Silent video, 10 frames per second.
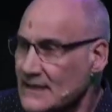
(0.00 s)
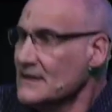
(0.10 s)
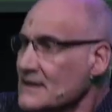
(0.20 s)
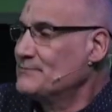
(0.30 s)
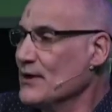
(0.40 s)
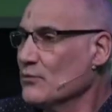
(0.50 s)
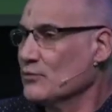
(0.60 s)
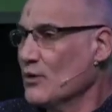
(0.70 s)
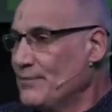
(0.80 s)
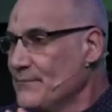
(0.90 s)
But,
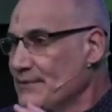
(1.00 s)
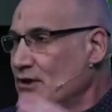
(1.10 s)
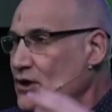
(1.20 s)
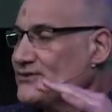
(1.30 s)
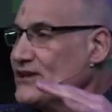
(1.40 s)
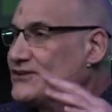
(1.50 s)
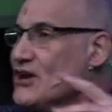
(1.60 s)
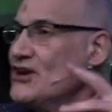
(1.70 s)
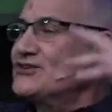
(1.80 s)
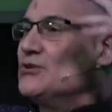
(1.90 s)
because it's
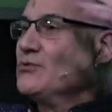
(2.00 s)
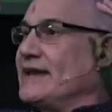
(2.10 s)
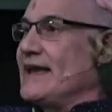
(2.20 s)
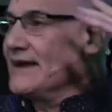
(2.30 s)
urgent, we kind